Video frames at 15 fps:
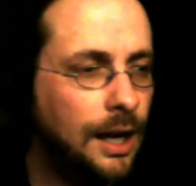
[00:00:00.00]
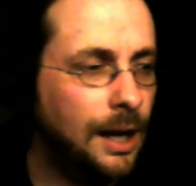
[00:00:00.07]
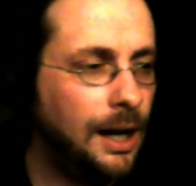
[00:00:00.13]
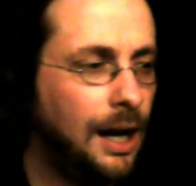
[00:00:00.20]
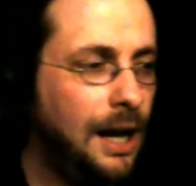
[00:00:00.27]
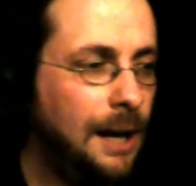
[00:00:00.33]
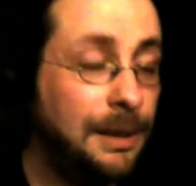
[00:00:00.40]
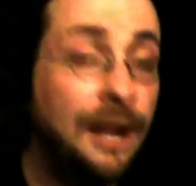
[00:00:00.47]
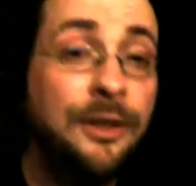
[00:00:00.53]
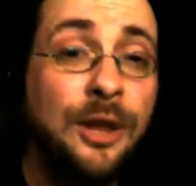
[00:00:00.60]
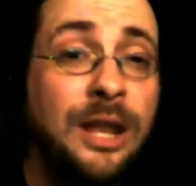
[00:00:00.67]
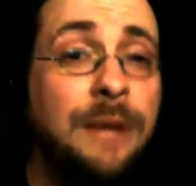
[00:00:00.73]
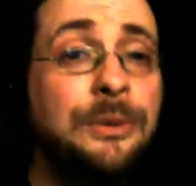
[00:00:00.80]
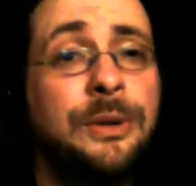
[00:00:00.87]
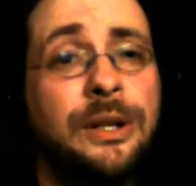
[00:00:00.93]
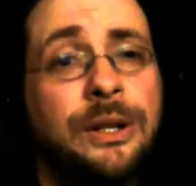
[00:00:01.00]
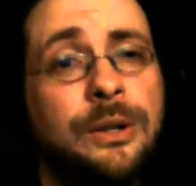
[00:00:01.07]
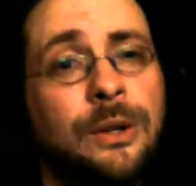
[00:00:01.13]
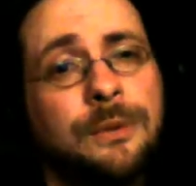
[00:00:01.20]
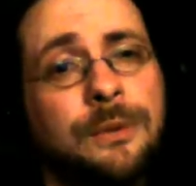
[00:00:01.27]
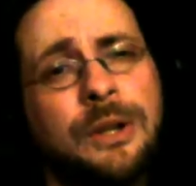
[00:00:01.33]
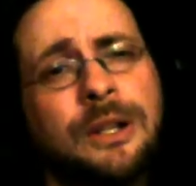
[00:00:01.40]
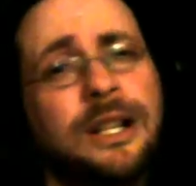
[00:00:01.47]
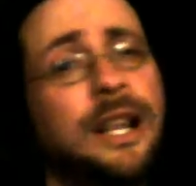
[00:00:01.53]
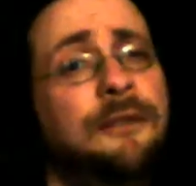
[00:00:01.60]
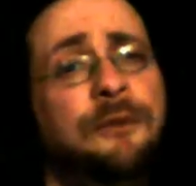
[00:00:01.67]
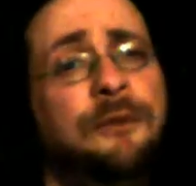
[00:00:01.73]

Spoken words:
But I thought that was really cool. It was only like